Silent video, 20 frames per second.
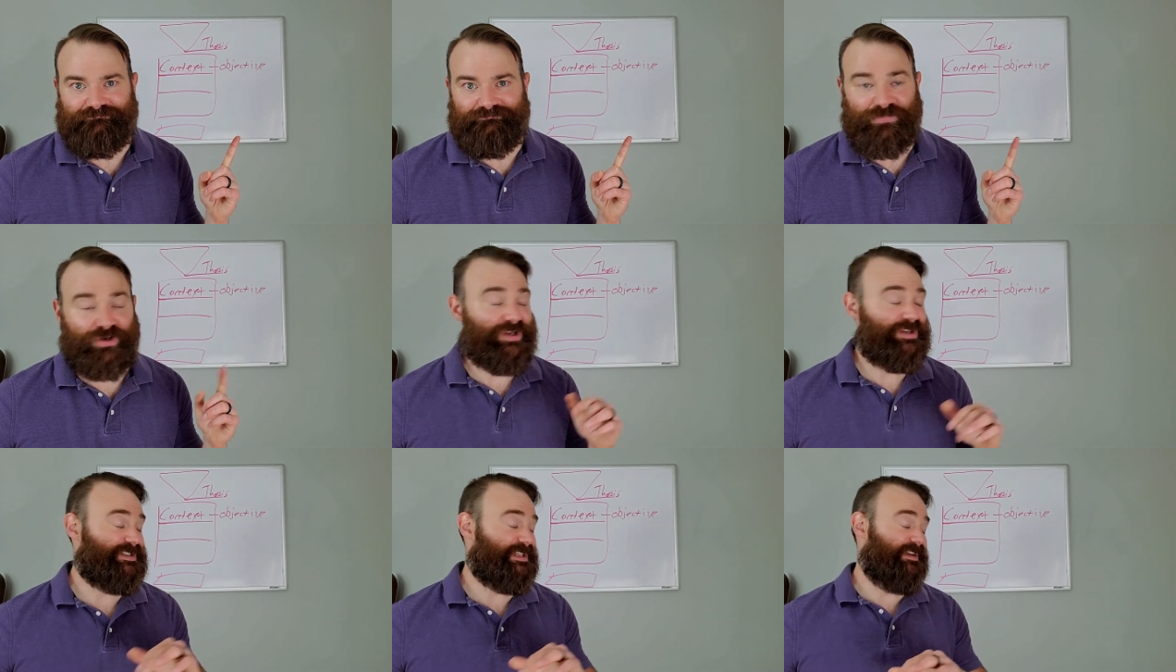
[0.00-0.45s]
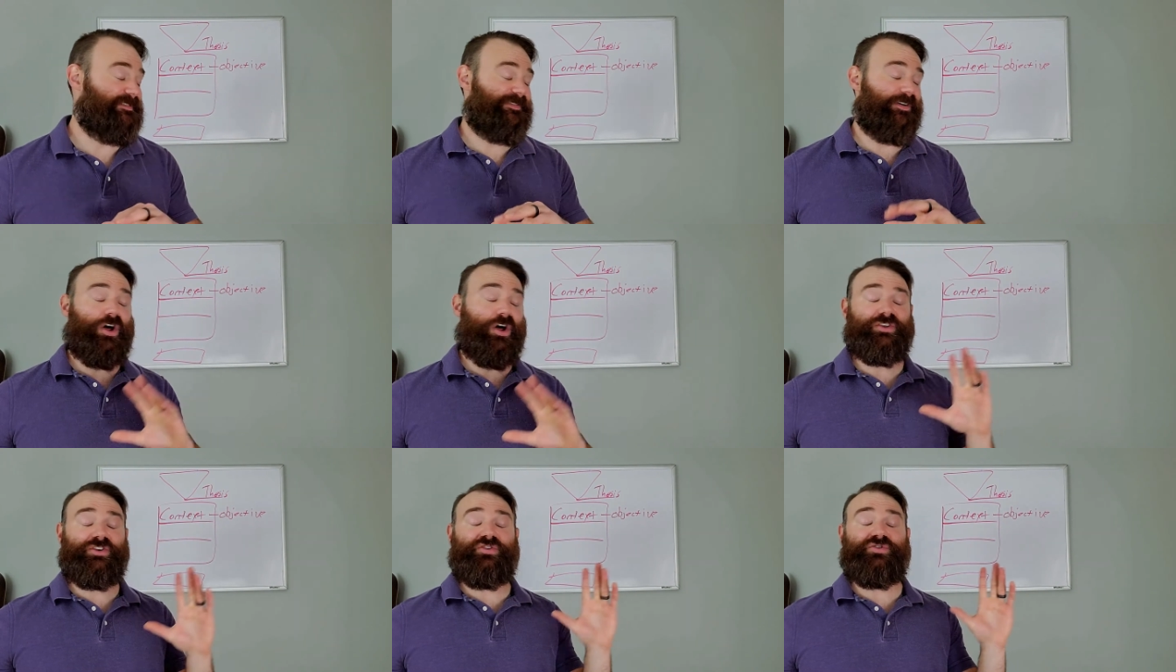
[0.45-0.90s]
Because if
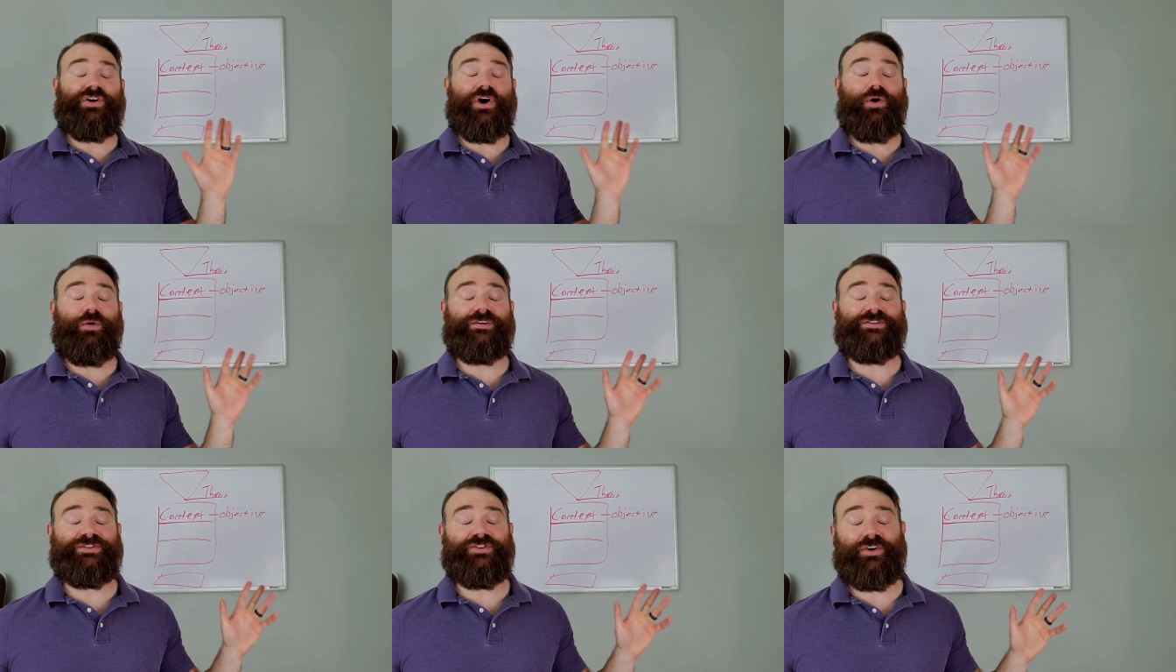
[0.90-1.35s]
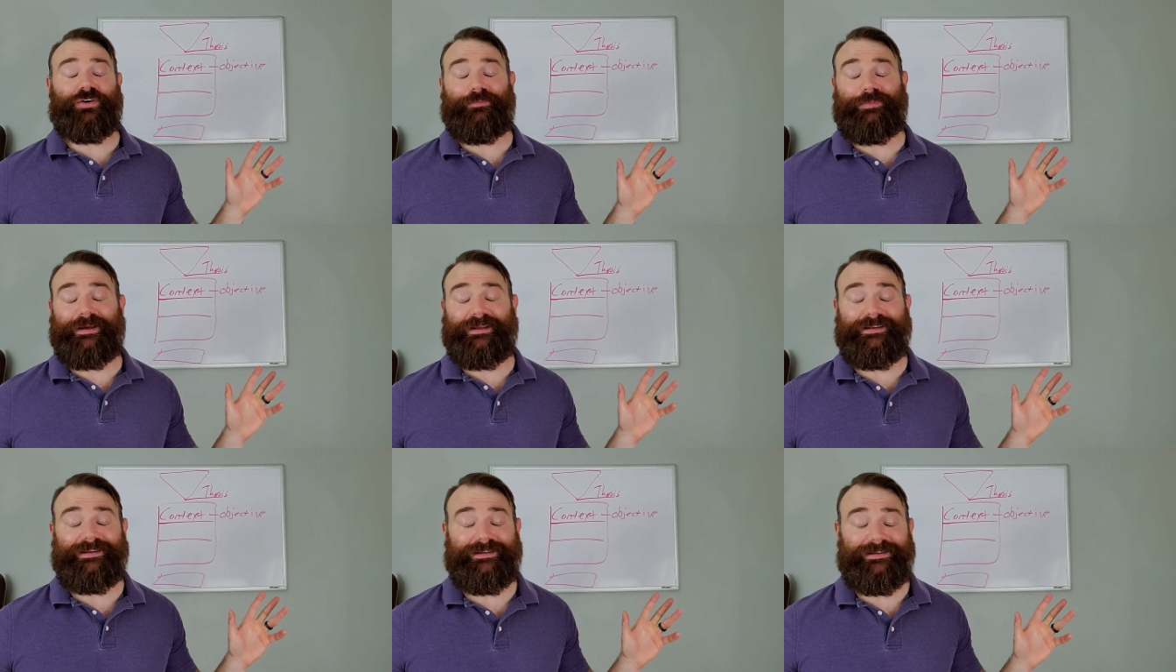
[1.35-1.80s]
all you know is your
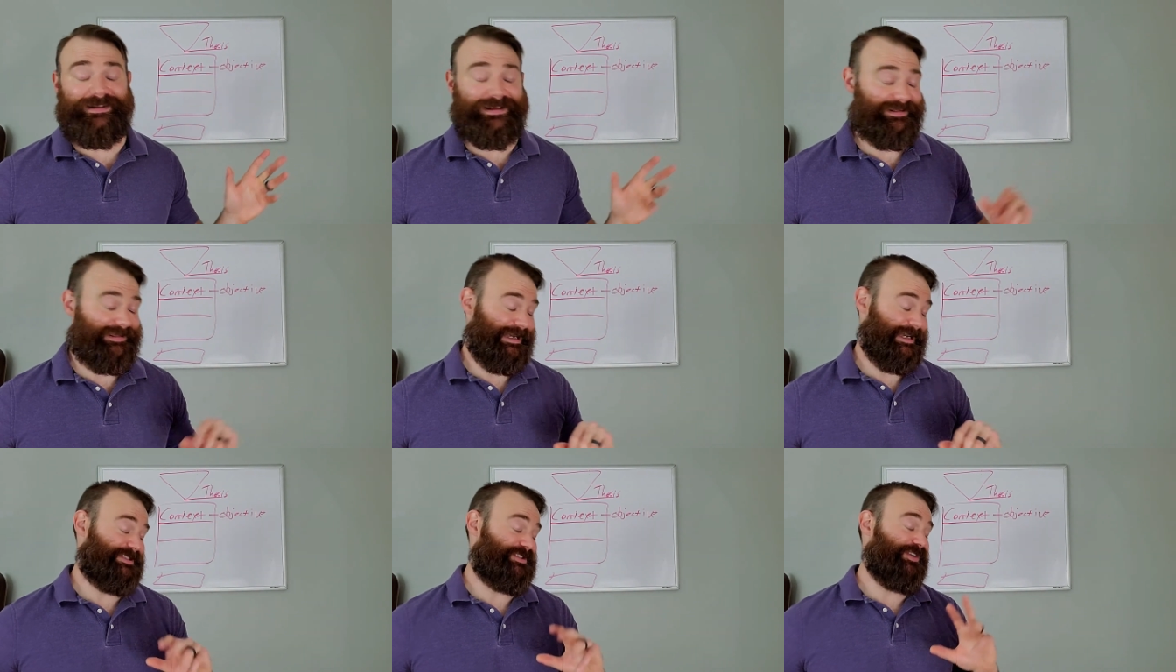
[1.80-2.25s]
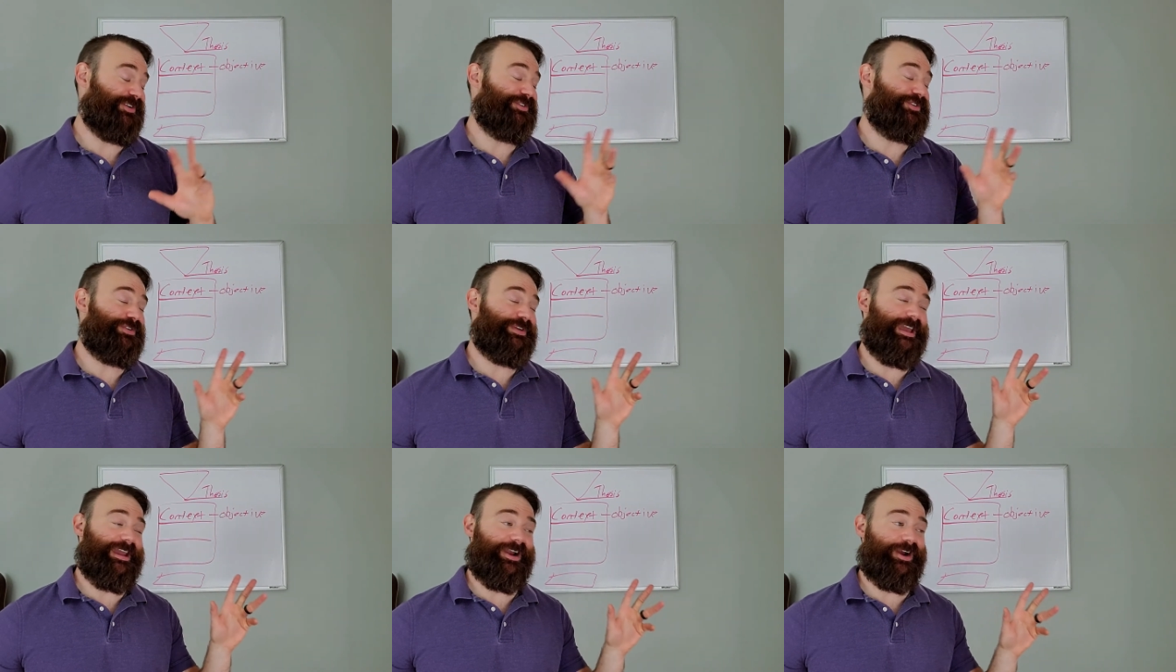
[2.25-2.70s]
opinion and that's all
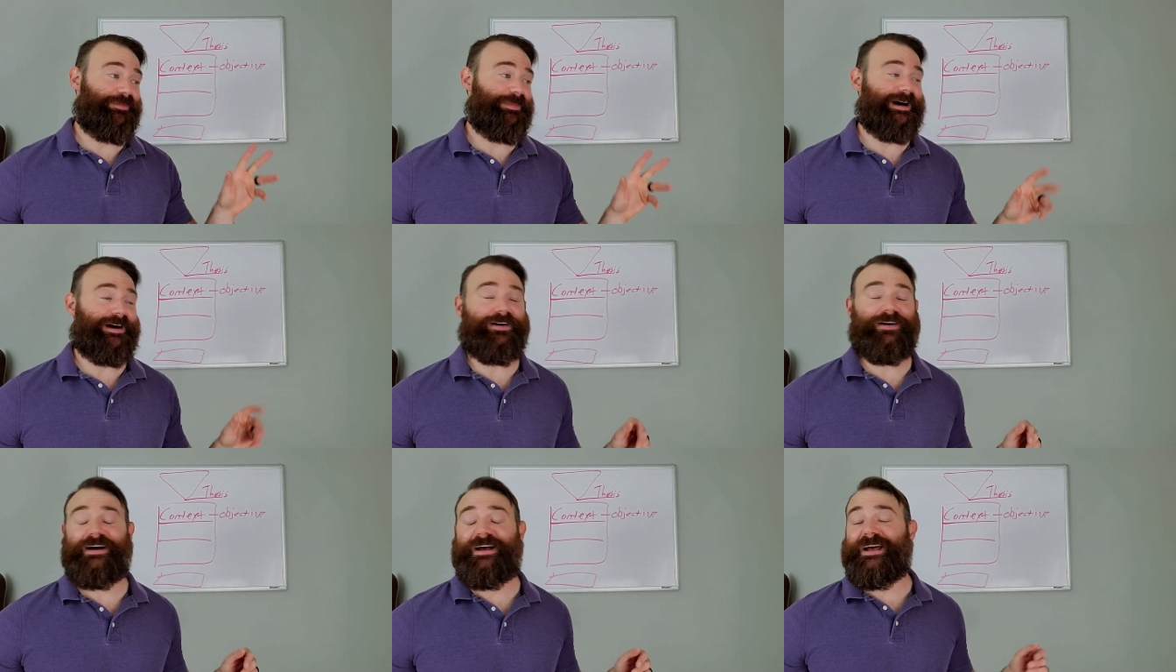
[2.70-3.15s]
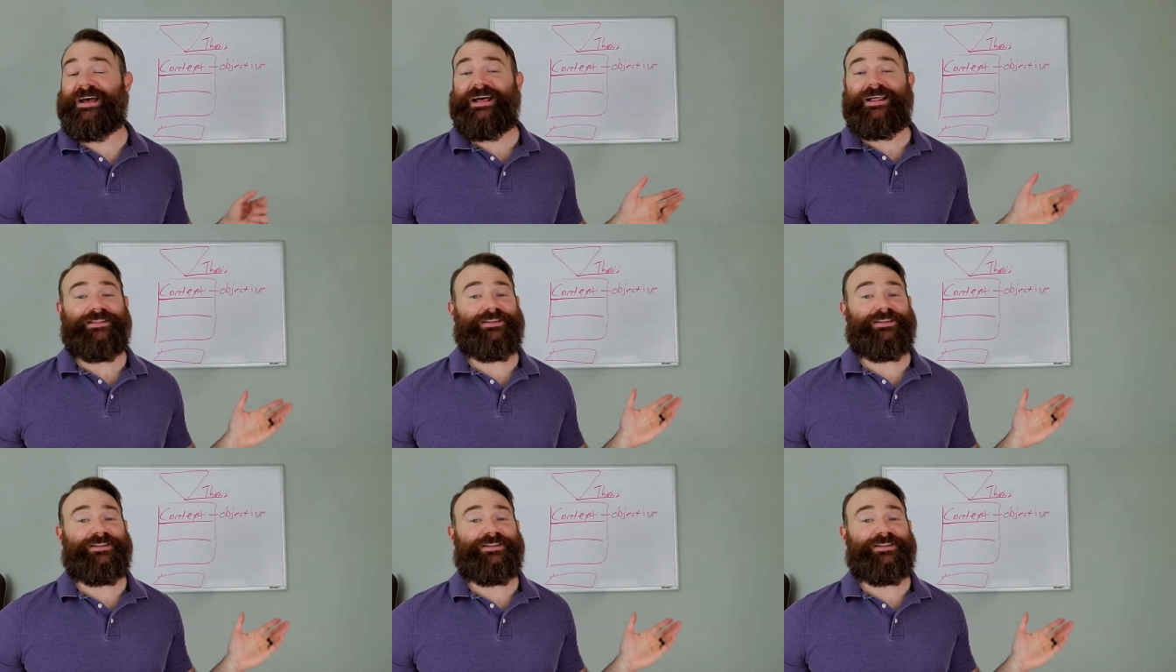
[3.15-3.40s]
you care about,